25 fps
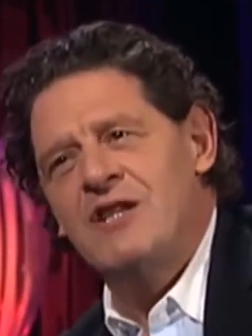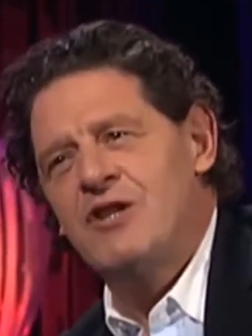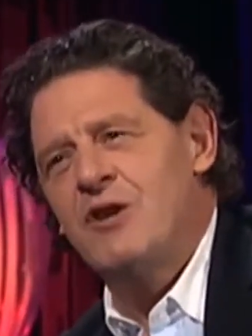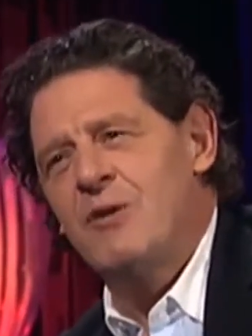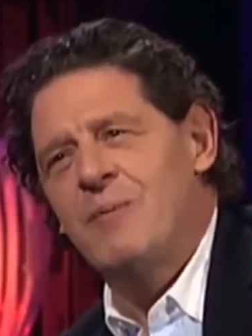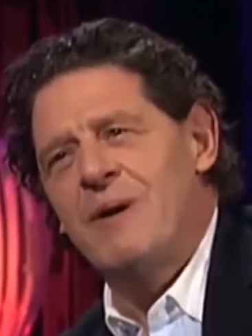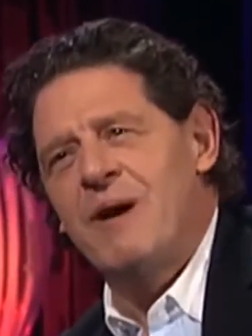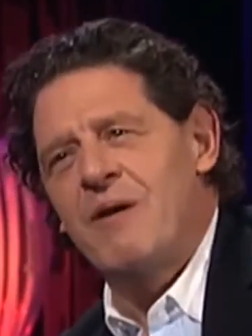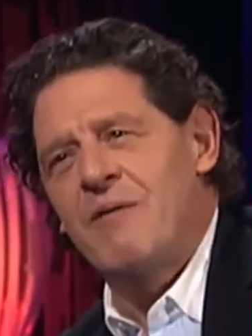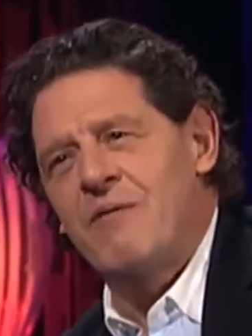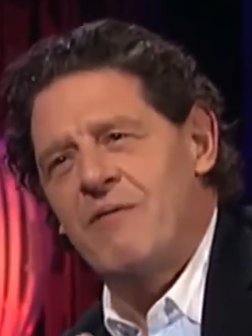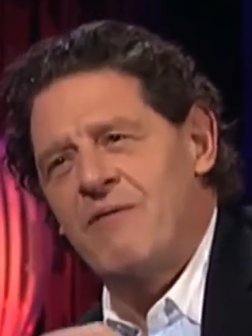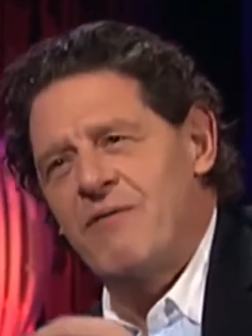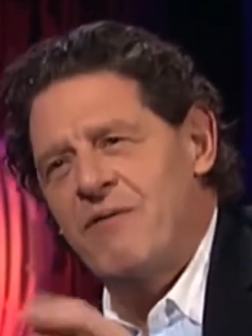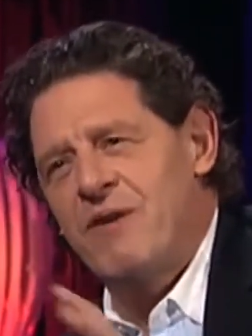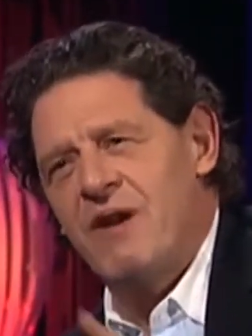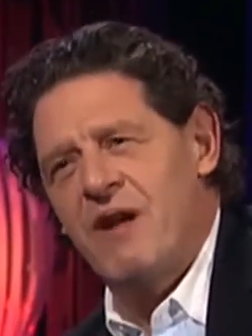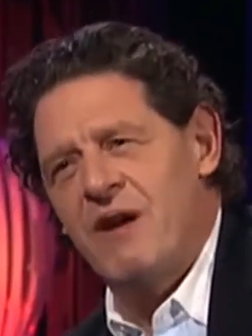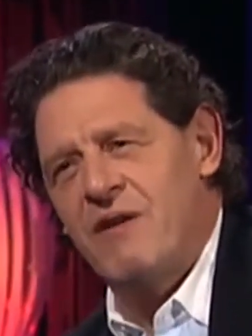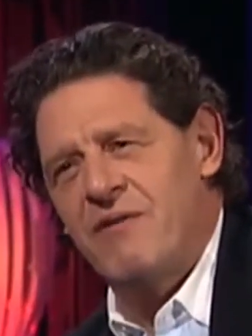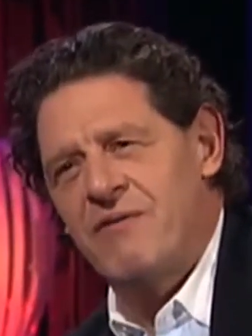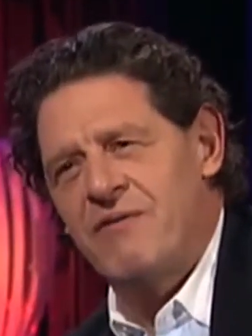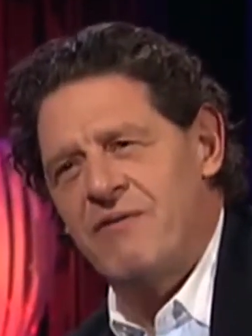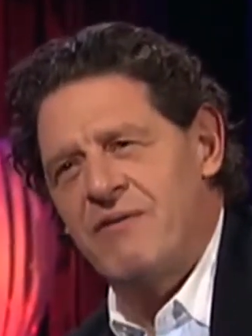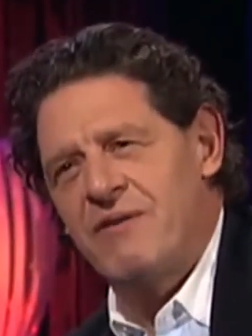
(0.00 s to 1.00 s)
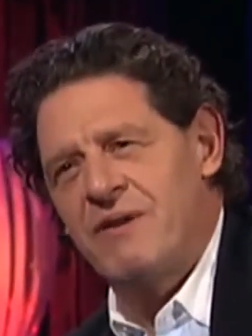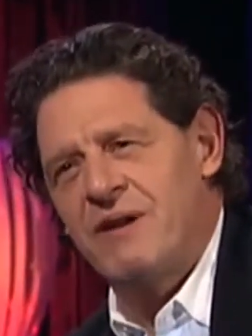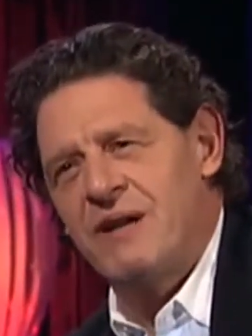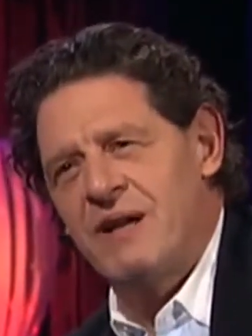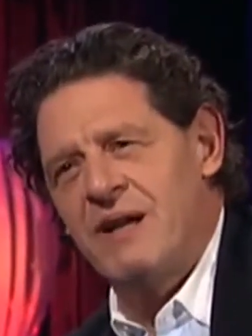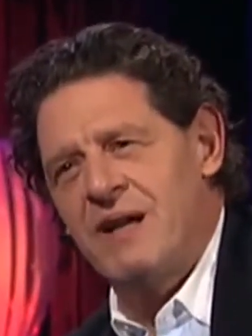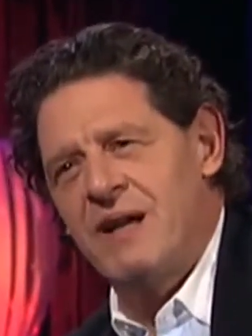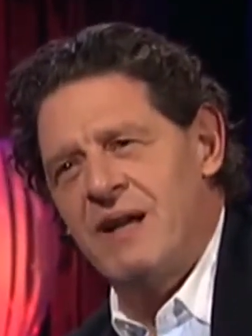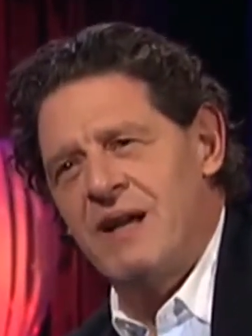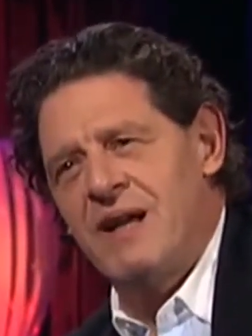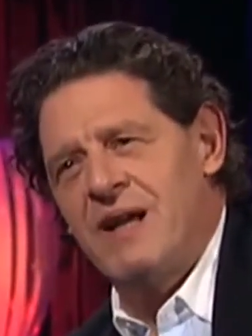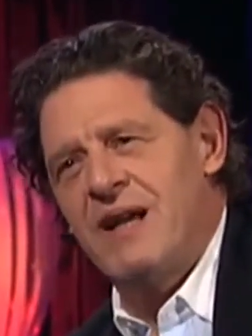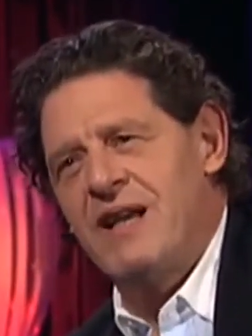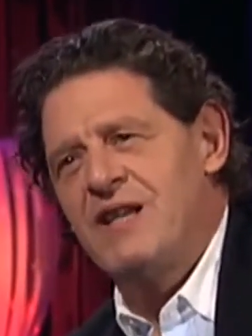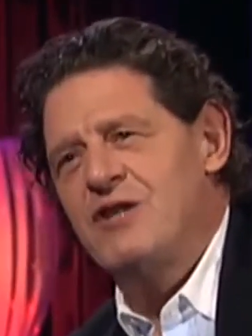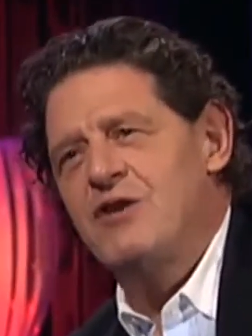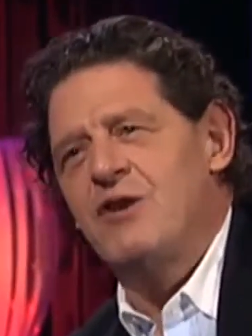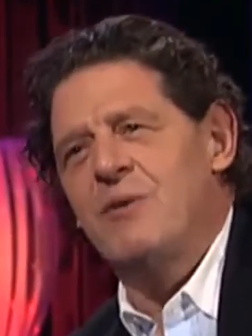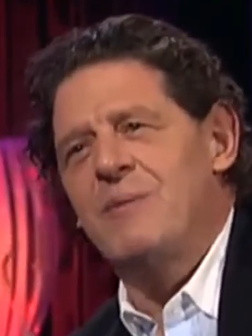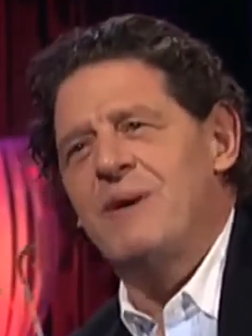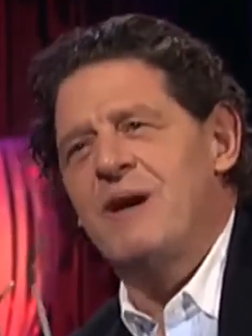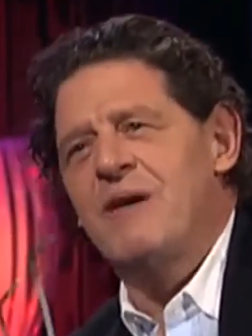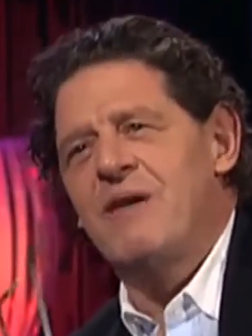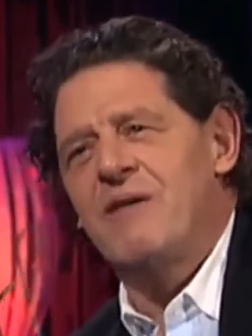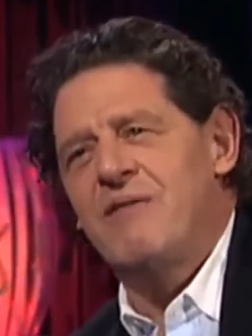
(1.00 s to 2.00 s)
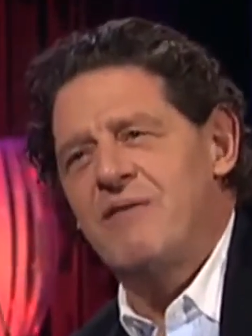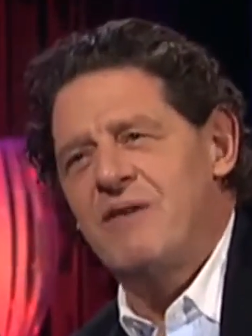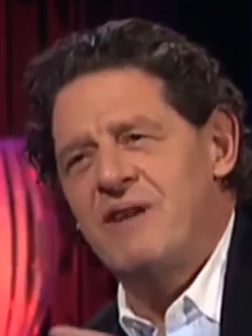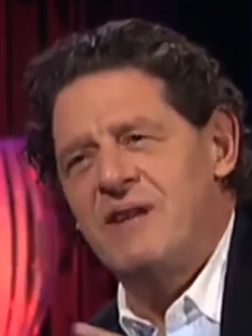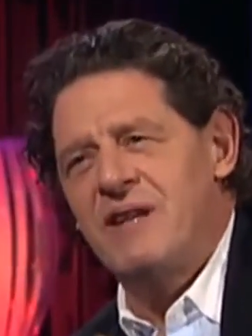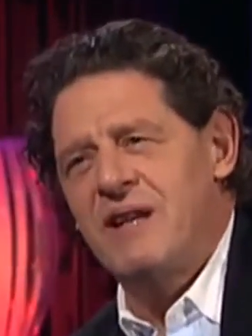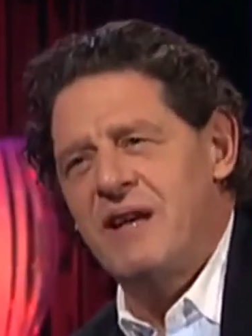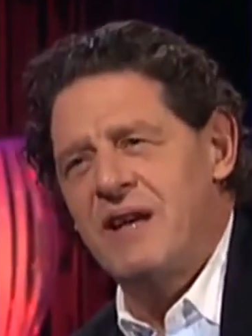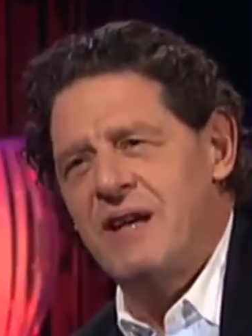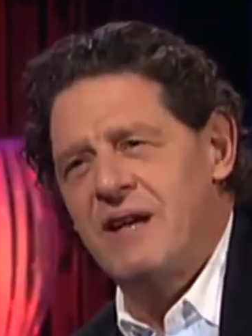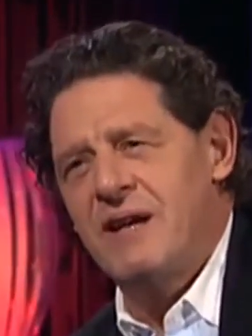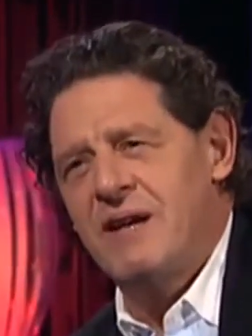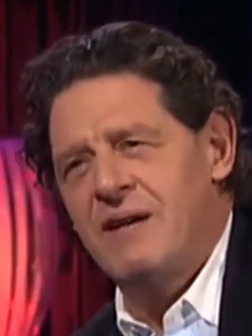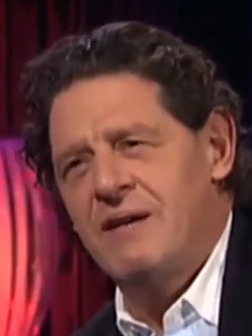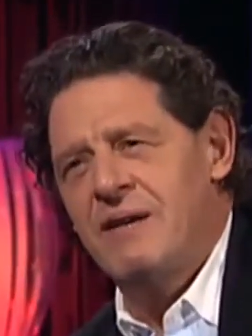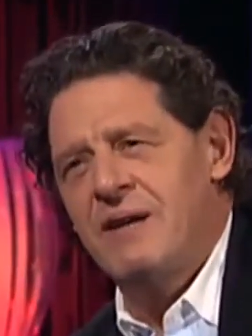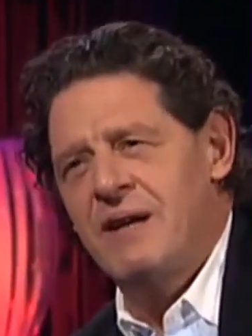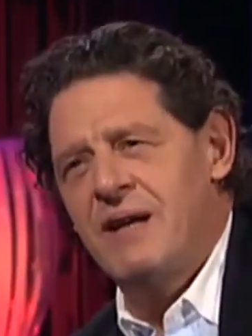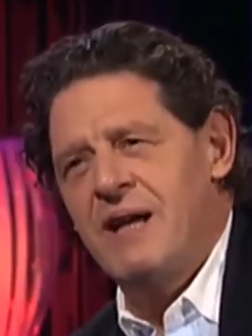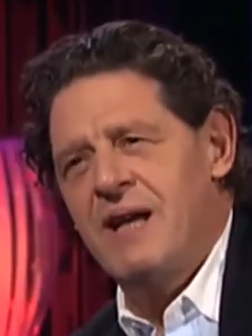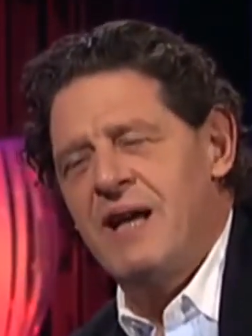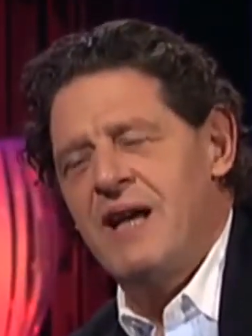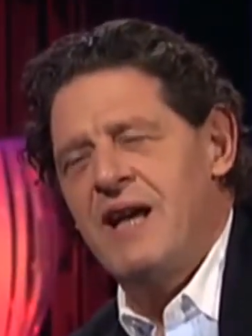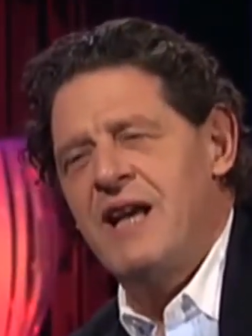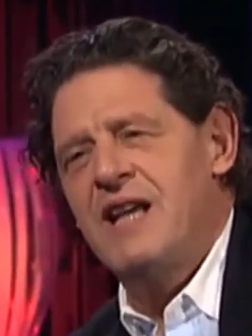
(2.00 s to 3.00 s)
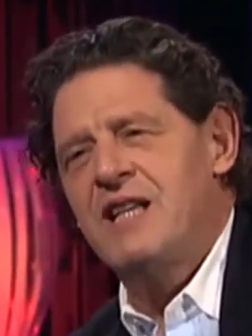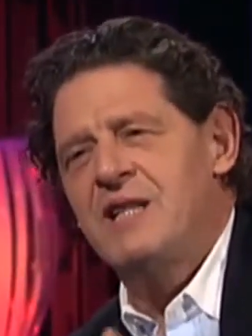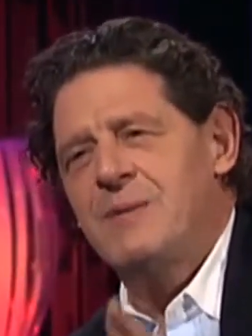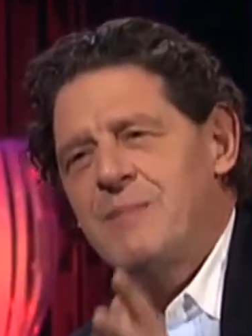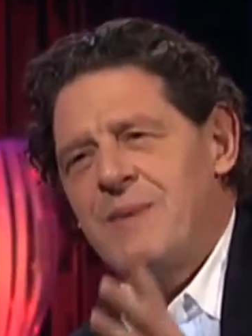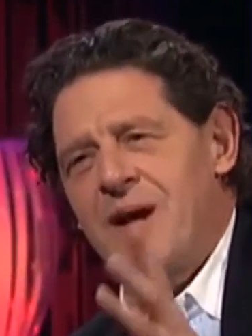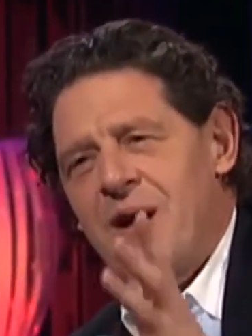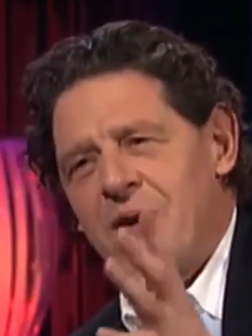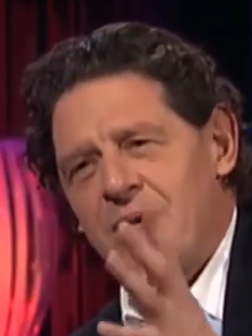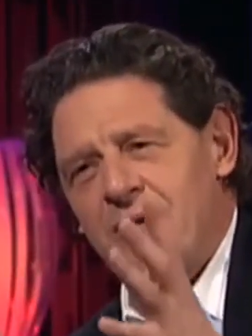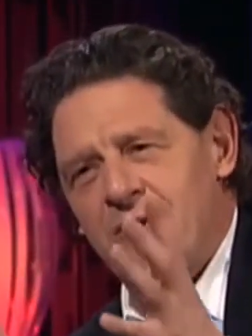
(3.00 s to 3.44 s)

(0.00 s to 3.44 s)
It's not about fluff. It's not about a veneer. It's